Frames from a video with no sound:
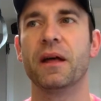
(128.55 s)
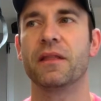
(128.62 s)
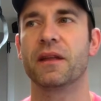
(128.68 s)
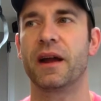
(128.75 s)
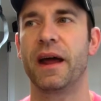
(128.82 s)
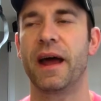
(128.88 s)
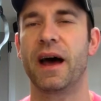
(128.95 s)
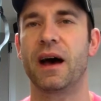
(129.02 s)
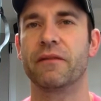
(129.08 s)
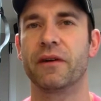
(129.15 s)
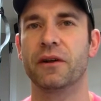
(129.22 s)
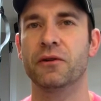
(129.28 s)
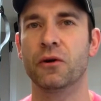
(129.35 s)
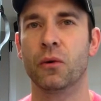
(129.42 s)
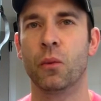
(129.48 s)
that I have,
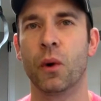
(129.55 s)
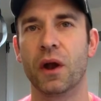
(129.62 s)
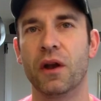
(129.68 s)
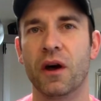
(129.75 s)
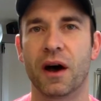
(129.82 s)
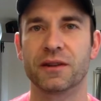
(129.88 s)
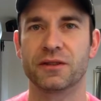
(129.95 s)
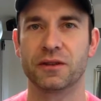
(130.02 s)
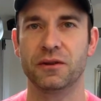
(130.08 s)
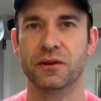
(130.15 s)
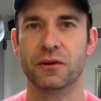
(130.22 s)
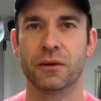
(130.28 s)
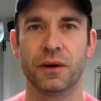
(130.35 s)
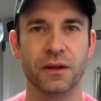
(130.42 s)
I know what not to do,